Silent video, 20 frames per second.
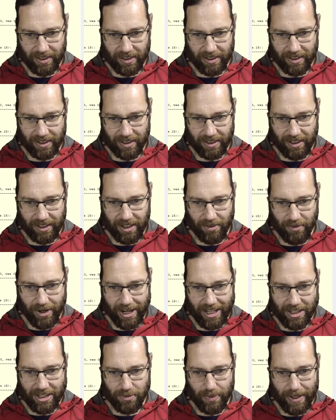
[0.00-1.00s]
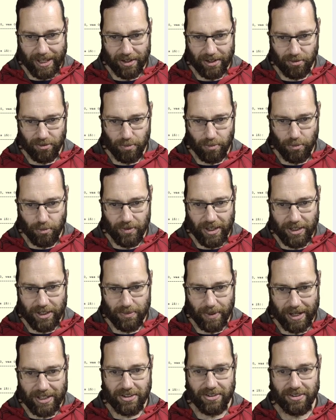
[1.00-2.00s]
it reckons we can remove these
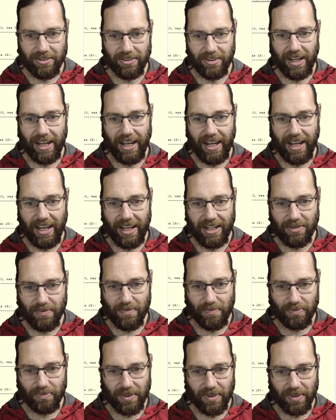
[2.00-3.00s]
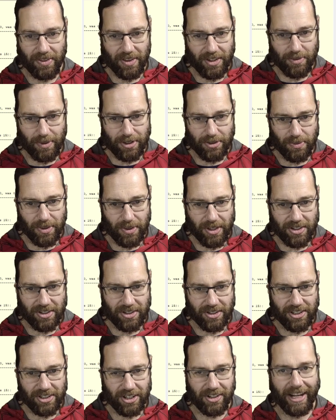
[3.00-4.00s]
ones, and these ones with this
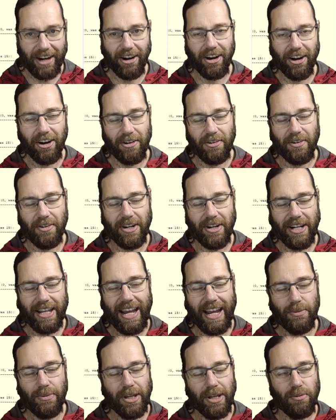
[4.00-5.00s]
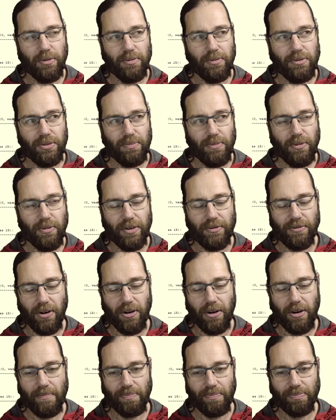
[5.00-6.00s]
single arrow indicate that we can move it
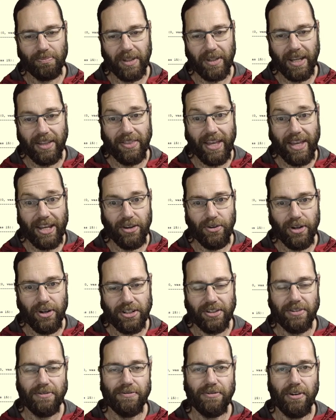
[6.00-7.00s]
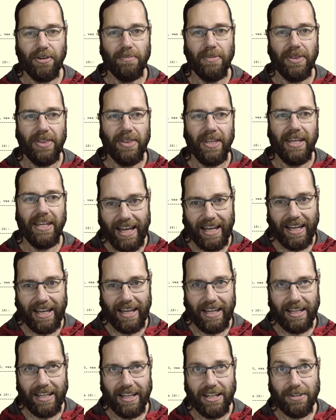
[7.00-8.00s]
from that unit from the
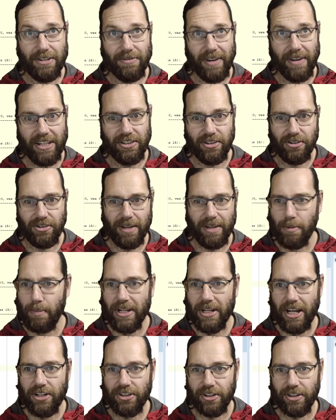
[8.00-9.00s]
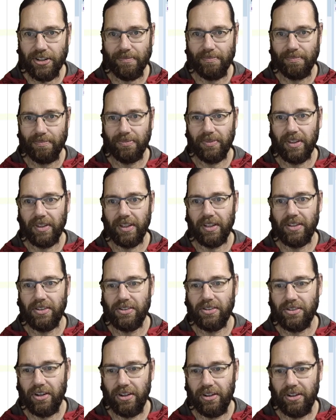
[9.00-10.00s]
interface to the implementation. So